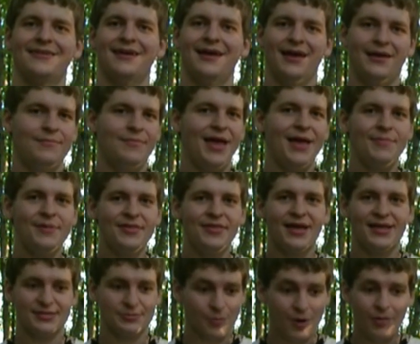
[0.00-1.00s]
And maybe
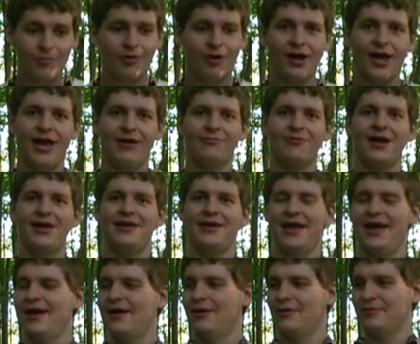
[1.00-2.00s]
that's what we're at right
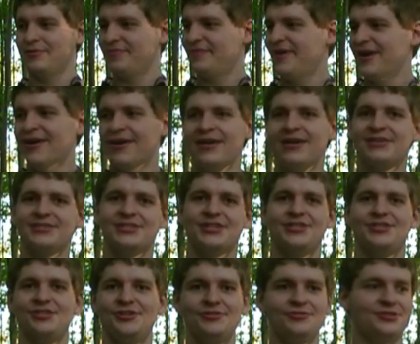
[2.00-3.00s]
now with various
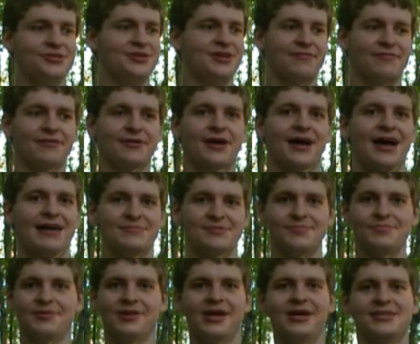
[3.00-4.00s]
issues in different times
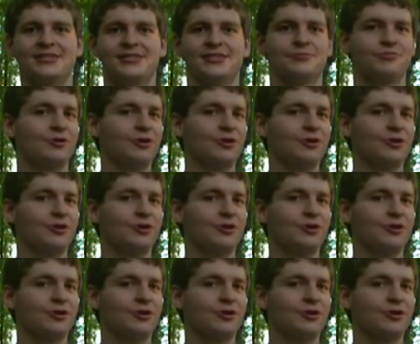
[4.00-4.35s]
and places.